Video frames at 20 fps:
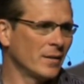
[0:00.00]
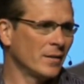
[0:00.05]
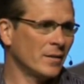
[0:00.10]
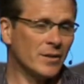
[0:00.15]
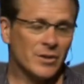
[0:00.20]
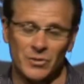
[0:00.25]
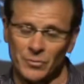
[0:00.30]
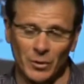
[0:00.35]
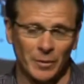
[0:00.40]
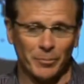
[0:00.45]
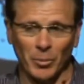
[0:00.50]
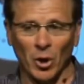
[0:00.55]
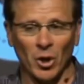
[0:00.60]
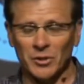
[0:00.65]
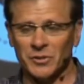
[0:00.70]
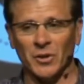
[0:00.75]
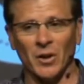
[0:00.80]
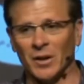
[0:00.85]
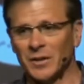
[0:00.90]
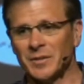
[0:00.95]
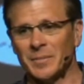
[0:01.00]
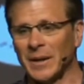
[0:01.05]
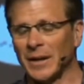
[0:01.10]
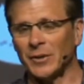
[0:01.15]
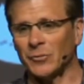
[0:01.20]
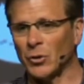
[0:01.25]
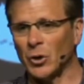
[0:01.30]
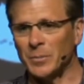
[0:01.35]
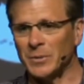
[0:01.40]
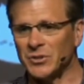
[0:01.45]
This is what Paul talks about
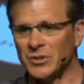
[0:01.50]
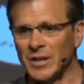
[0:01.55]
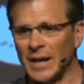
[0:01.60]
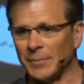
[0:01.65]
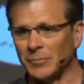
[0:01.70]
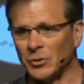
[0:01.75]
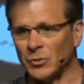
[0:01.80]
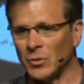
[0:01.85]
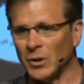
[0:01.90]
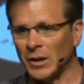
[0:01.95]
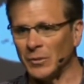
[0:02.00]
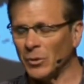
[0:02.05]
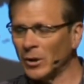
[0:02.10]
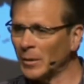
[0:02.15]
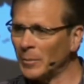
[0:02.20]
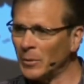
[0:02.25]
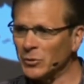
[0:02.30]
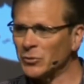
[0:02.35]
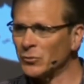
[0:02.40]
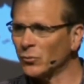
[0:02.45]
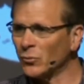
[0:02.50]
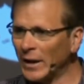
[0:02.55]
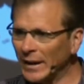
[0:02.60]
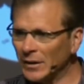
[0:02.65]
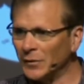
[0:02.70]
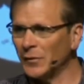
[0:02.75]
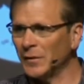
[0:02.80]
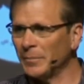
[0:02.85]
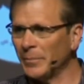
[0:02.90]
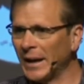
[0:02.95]
in Romans chapter 1. One of the most
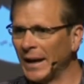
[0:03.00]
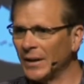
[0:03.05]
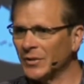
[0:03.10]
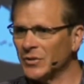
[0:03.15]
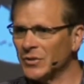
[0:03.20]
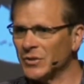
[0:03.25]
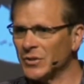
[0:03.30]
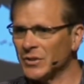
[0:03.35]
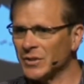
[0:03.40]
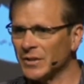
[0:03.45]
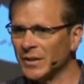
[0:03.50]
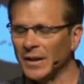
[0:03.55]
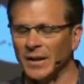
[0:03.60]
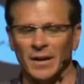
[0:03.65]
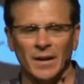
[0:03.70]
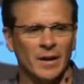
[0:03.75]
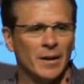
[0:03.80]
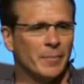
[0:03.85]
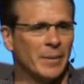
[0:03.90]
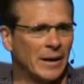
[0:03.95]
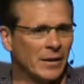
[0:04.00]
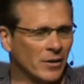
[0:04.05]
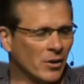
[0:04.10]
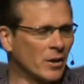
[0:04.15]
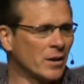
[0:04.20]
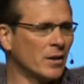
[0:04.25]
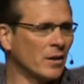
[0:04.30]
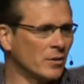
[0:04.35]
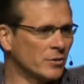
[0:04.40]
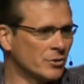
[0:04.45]
relevant passages about our
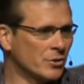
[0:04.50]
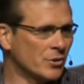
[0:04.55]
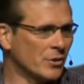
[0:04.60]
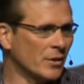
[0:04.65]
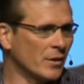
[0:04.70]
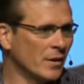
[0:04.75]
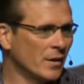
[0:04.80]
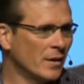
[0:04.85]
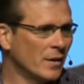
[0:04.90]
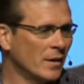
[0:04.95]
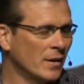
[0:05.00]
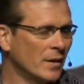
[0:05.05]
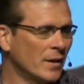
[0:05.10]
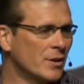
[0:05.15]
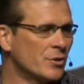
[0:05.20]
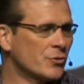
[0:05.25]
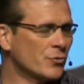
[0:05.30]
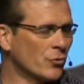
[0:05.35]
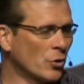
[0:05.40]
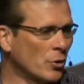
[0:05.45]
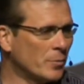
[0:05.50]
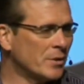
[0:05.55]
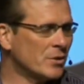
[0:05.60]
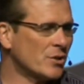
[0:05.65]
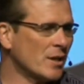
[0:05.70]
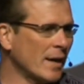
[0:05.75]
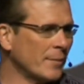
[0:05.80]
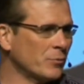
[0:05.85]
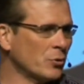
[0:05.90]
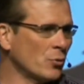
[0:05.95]
culture is Romans
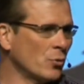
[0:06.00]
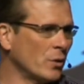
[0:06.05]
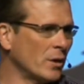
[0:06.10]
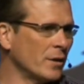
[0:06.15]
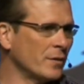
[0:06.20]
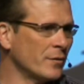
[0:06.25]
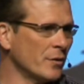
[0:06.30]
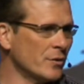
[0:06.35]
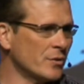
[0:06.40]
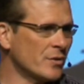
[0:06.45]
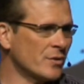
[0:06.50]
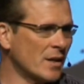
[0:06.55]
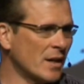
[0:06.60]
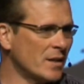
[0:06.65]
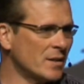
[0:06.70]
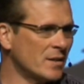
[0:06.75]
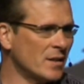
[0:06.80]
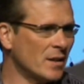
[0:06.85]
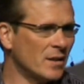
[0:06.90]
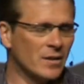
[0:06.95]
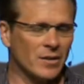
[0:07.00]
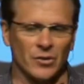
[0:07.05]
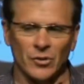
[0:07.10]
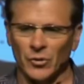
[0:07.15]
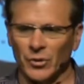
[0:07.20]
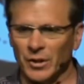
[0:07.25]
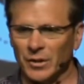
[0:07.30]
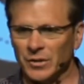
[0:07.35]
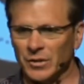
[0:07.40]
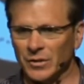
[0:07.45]
chapter 1, verses 18 to
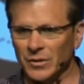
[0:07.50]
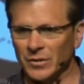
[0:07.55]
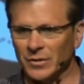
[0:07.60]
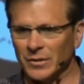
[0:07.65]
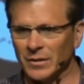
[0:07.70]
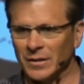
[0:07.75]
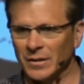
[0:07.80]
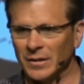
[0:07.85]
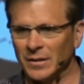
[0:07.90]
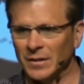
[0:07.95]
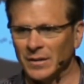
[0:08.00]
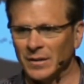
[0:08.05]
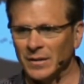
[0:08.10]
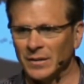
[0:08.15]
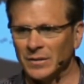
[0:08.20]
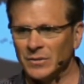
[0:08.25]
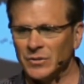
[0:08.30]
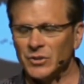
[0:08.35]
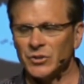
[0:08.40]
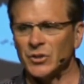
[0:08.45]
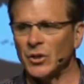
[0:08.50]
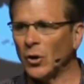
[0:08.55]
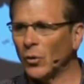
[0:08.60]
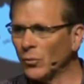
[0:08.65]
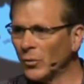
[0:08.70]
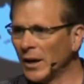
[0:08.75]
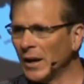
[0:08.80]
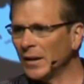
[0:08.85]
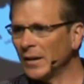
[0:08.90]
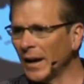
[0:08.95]
32. Just go
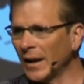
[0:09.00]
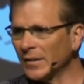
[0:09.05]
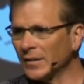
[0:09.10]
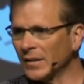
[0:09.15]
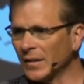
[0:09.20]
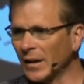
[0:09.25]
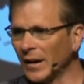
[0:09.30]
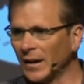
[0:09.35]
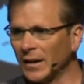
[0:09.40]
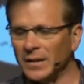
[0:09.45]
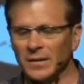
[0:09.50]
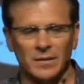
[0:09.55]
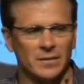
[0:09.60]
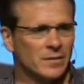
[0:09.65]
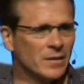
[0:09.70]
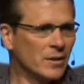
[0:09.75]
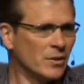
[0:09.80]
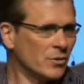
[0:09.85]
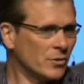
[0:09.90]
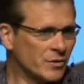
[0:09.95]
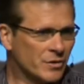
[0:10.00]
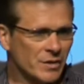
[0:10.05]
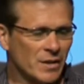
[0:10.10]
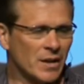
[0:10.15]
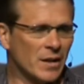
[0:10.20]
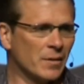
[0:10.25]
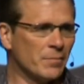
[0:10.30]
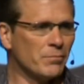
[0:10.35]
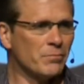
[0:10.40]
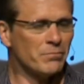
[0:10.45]
read that tonight, and you'll
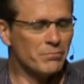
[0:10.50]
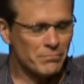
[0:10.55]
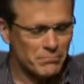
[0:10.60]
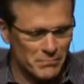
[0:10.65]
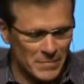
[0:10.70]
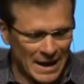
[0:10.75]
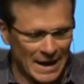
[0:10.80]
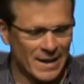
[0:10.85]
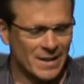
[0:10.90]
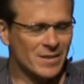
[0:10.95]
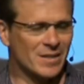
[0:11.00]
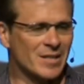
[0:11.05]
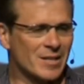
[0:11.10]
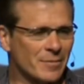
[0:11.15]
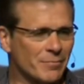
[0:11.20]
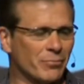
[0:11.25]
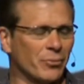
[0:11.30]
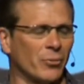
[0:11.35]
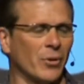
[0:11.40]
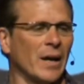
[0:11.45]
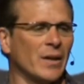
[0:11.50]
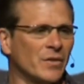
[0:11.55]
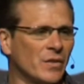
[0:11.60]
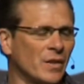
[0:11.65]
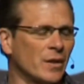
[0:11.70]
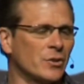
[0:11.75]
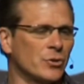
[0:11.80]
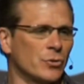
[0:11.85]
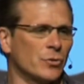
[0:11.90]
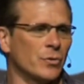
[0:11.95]
see men suppress
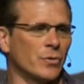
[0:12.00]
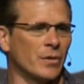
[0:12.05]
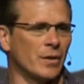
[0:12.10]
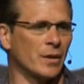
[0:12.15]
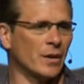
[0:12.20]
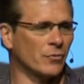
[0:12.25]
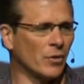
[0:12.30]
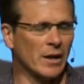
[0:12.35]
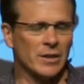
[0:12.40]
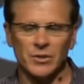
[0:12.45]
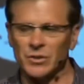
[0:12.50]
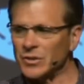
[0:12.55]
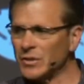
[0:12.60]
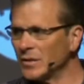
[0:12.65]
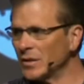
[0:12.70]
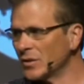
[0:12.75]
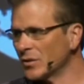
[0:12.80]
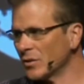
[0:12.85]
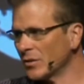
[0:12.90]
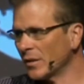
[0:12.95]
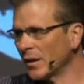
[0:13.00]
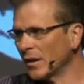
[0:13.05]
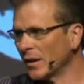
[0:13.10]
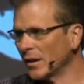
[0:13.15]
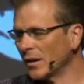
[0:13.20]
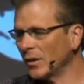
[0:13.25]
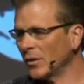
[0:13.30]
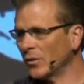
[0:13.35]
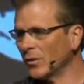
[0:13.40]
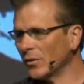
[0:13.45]
the truth in unrighteousness so they
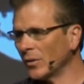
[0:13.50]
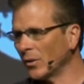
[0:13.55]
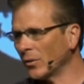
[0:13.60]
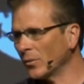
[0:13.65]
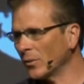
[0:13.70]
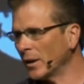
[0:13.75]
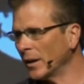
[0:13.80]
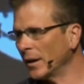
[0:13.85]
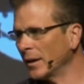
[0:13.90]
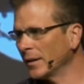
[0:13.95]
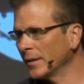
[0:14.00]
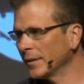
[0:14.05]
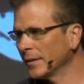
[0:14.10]
can go their own way.